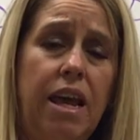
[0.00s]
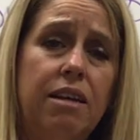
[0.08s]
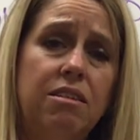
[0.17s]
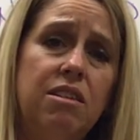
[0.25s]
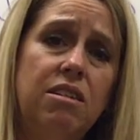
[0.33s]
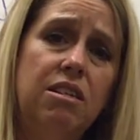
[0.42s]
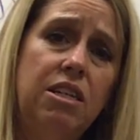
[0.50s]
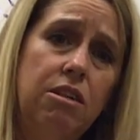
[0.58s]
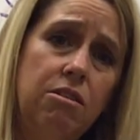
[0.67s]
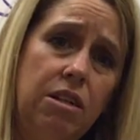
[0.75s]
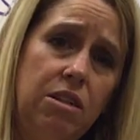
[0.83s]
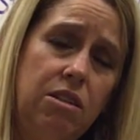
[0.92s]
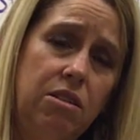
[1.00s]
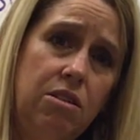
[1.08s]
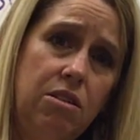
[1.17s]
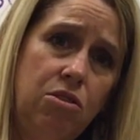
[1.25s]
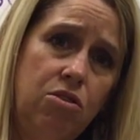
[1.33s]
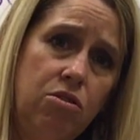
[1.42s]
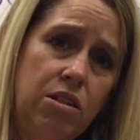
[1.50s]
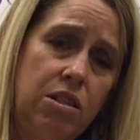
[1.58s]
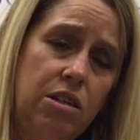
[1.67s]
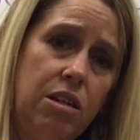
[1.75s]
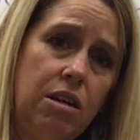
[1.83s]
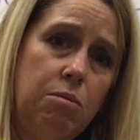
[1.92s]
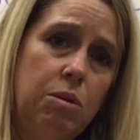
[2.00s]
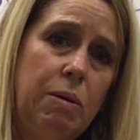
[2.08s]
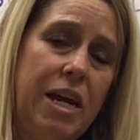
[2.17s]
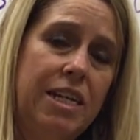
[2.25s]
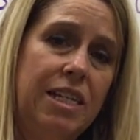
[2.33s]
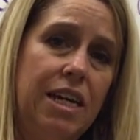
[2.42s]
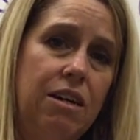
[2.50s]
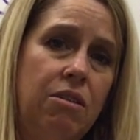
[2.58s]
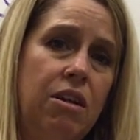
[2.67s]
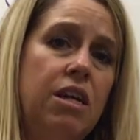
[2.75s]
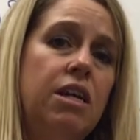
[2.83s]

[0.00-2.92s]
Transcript: as it decreases in strength and comes back down